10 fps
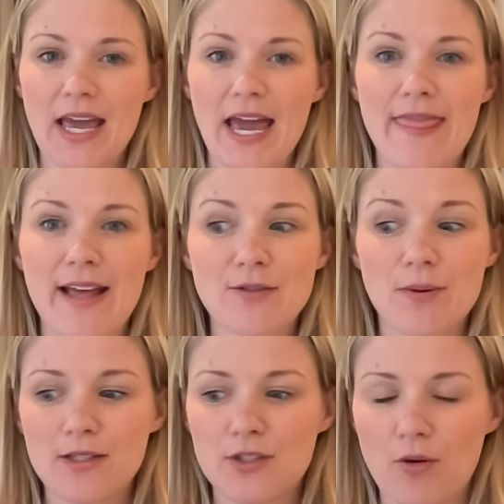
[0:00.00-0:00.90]
And that's
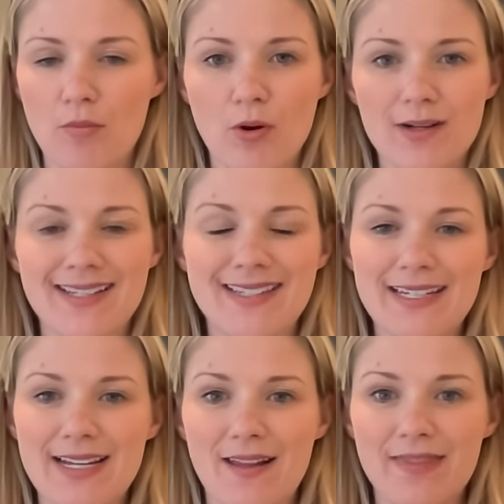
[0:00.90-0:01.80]
why it's so important to sit
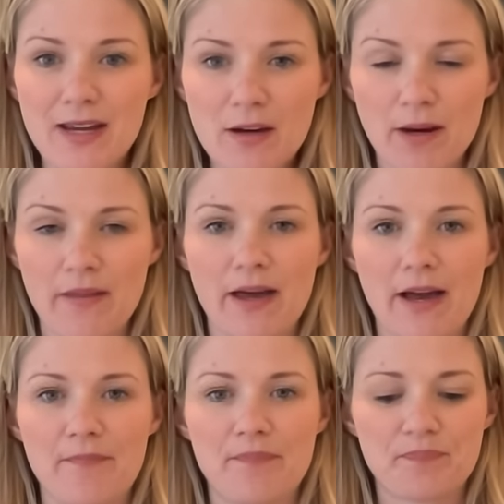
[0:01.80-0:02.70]
down and think about
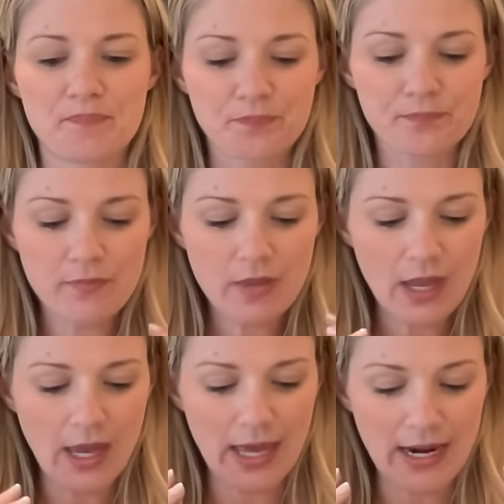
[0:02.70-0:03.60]
that.
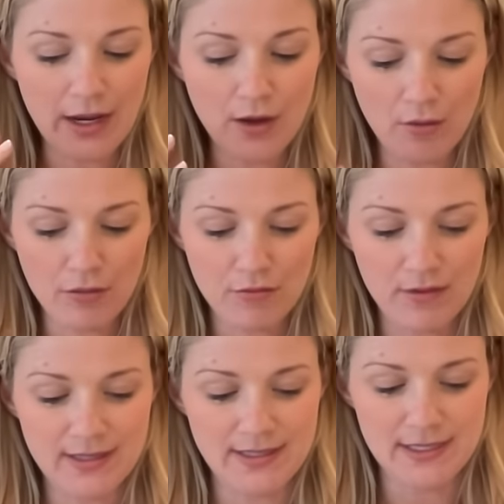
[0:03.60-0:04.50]
And I go through
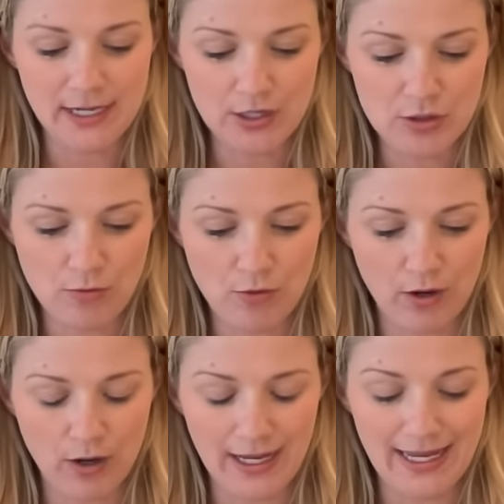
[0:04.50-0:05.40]
this and teach
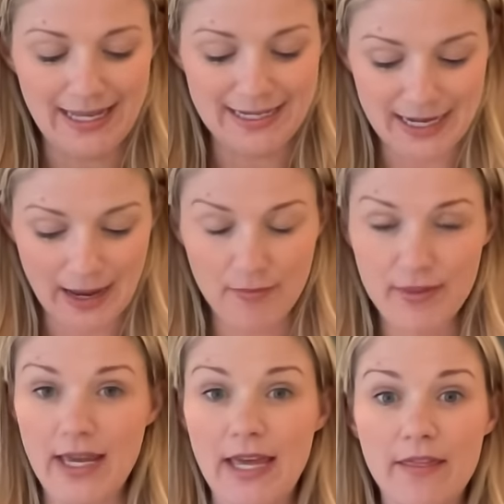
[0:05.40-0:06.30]
more in depth
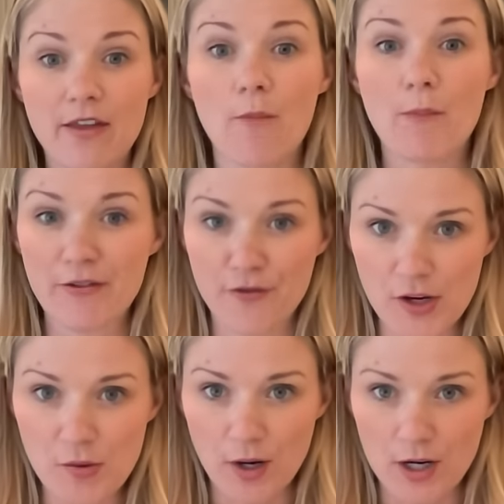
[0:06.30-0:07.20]
in my
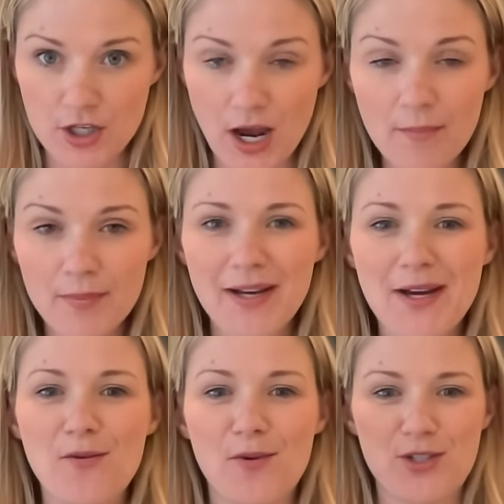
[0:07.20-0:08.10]
free workshop,
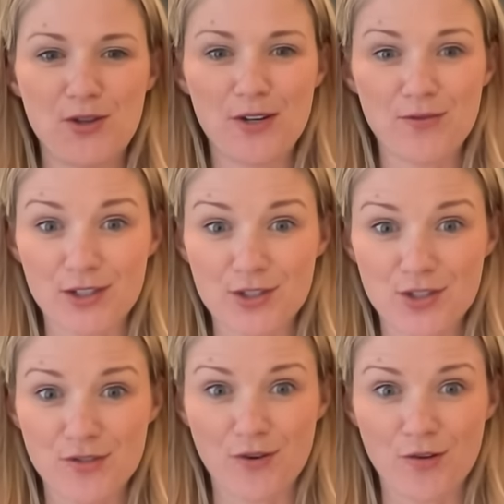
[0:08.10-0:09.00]
which you can
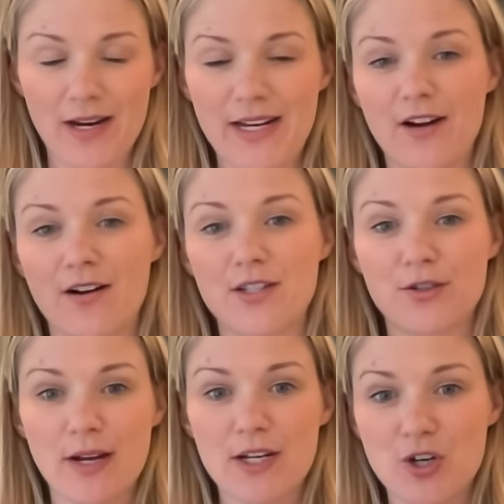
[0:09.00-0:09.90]
register for right here. It's
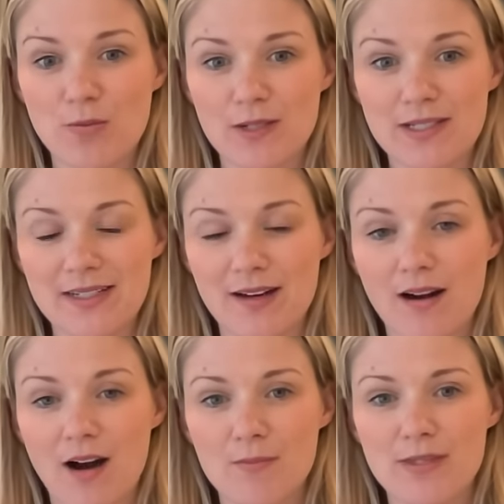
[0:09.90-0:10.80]
horacio printing dot
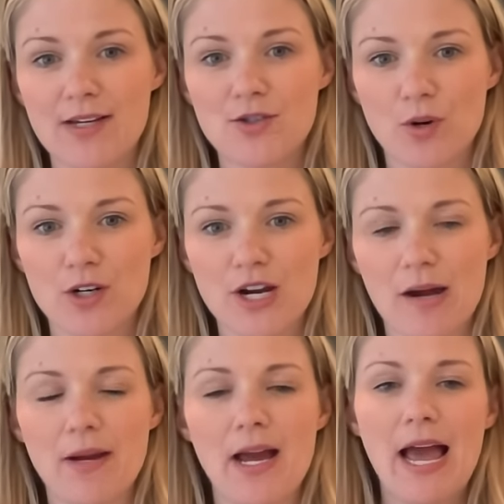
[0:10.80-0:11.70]
com slash
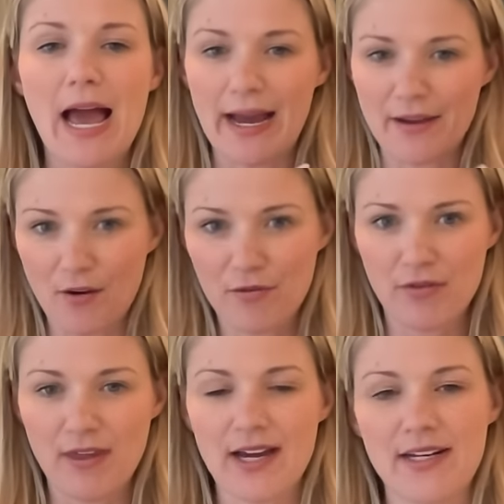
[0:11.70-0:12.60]
workshop. I go through
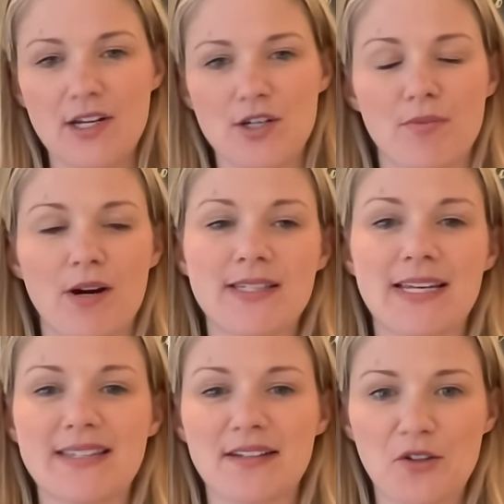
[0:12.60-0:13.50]
the ideation
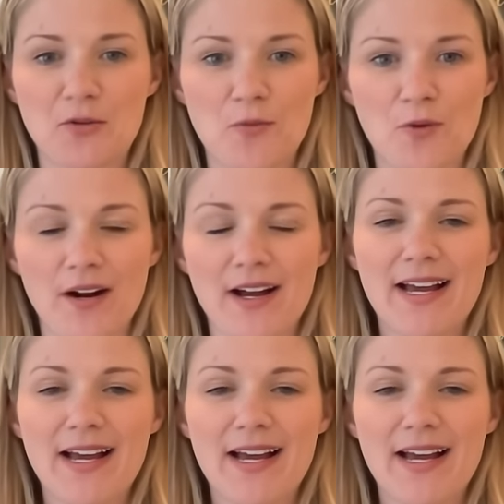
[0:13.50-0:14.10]
process a little more.